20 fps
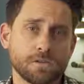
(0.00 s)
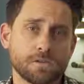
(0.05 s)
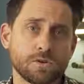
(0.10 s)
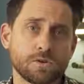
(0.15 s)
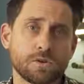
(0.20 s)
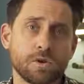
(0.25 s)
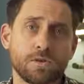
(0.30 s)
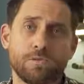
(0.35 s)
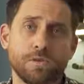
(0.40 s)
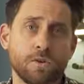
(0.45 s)

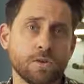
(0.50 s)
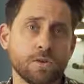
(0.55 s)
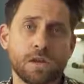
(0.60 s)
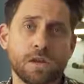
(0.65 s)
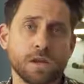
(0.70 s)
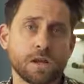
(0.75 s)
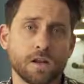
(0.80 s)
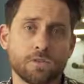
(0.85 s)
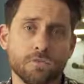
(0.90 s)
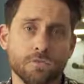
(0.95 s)
So don't fear the
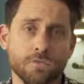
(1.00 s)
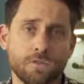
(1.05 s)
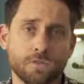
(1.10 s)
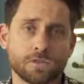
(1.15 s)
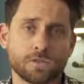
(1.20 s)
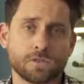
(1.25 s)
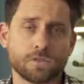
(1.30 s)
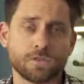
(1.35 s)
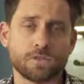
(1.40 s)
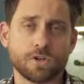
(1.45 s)
negative
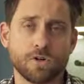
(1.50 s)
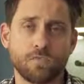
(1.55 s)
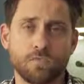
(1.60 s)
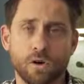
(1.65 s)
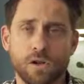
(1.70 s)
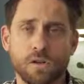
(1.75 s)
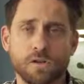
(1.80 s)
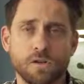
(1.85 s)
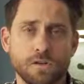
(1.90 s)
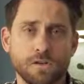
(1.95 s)
reviews. Jump
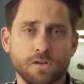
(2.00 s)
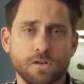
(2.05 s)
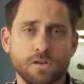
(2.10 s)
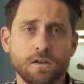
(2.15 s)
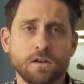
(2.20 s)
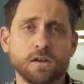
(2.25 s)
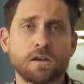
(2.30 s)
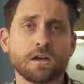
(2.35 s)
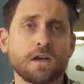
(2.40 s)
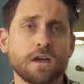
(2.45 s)
right in
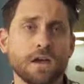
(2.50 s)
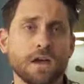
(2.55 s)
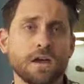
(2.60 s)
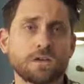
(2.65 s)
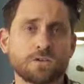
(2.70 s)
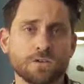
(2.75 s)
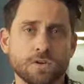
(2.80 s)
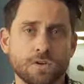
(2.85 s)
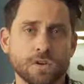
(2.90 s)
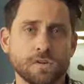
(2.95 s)
and
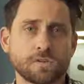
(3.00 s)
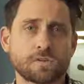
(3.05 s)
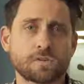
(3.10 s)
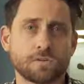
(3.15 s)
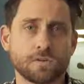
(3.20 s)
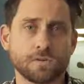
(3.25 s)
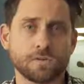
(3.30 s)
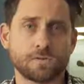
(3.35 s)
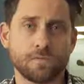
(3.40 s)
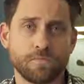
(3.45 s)
engage your
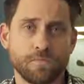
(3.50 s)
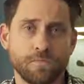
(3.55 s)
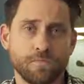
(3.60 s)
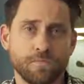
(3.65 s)
customers.